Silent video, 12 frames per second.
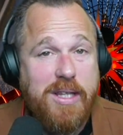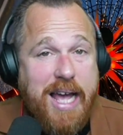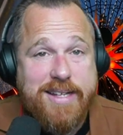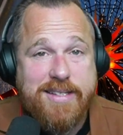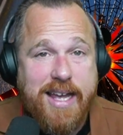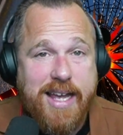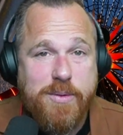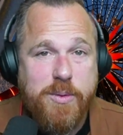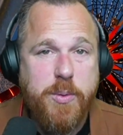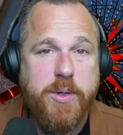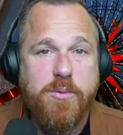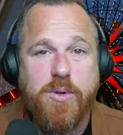Last night
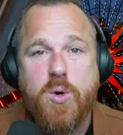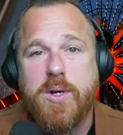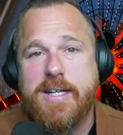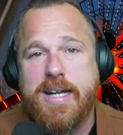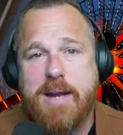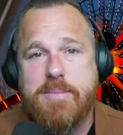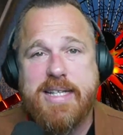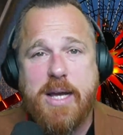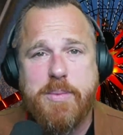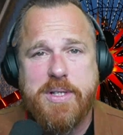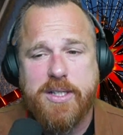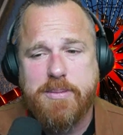when we were recording Hammer
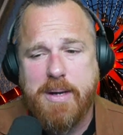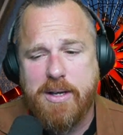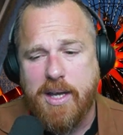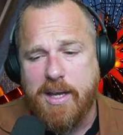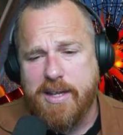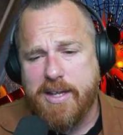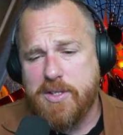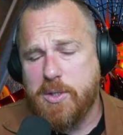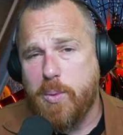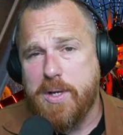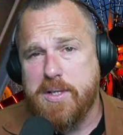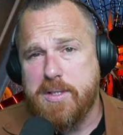Time, we talked about, is it
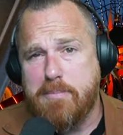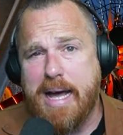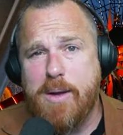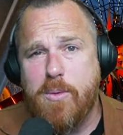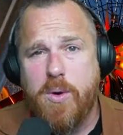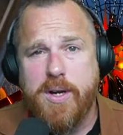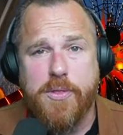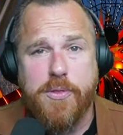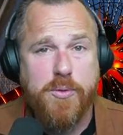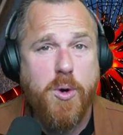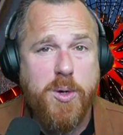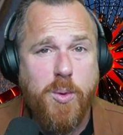weird to buy one and
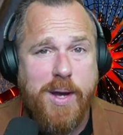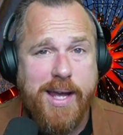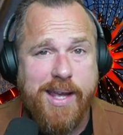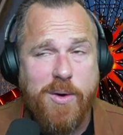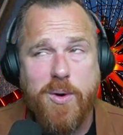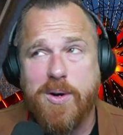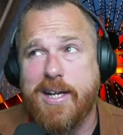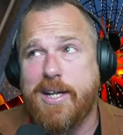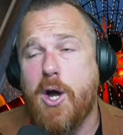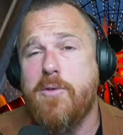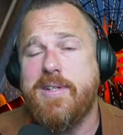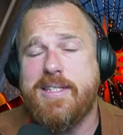throw it away? Or in
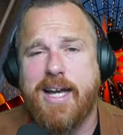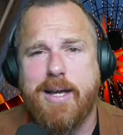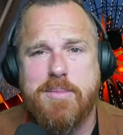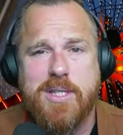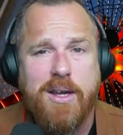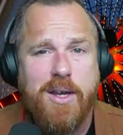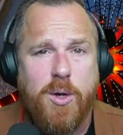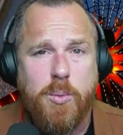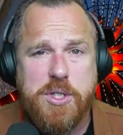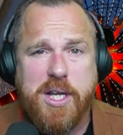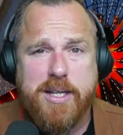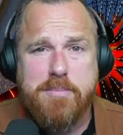COVID times,
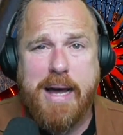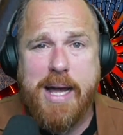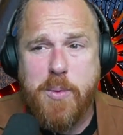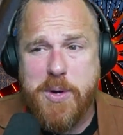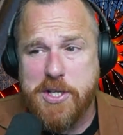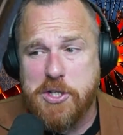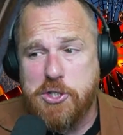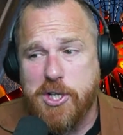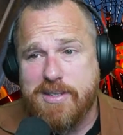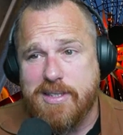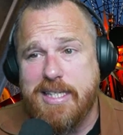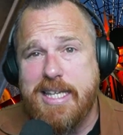wish I could buy one and
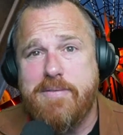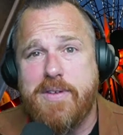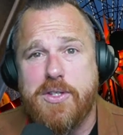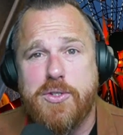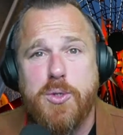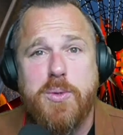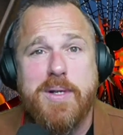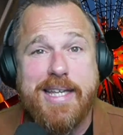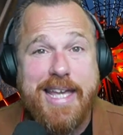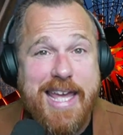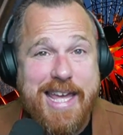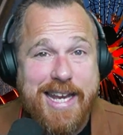just give it to a
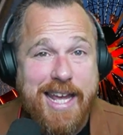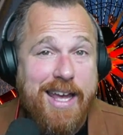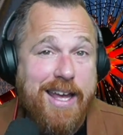kid.